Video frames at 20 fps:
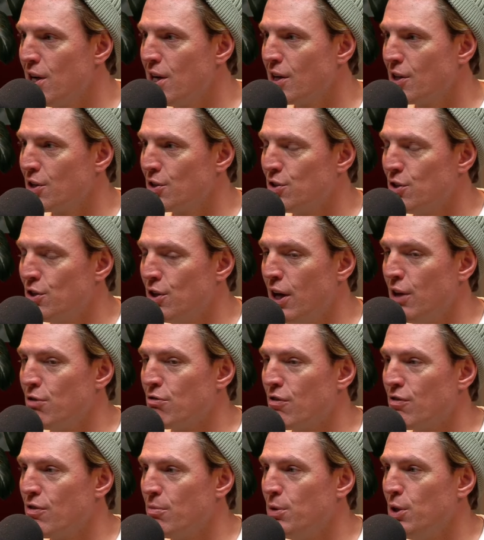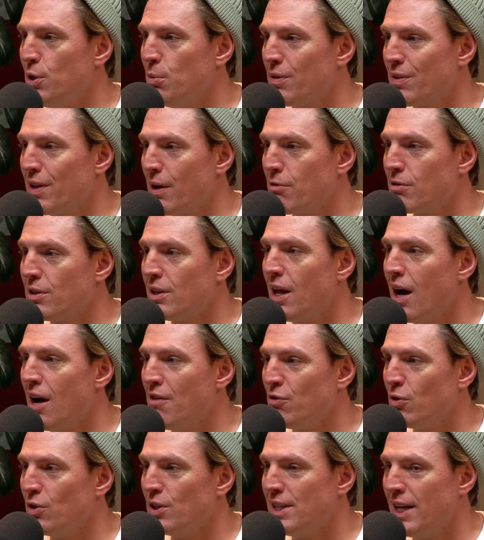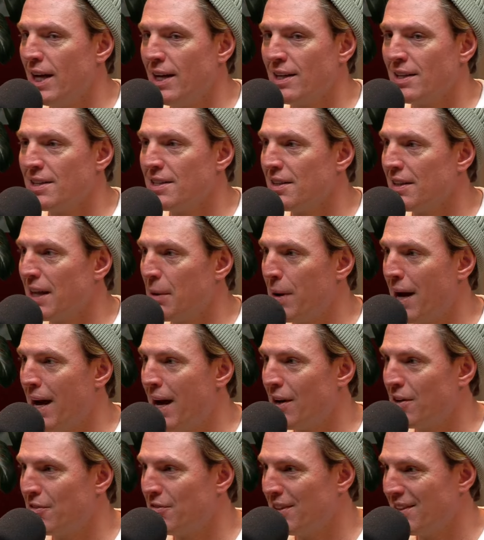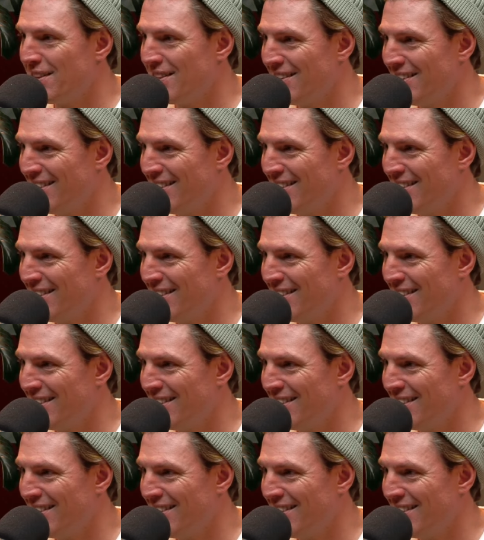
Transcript: because neither of them knew if they were alive or dead until they were out of it,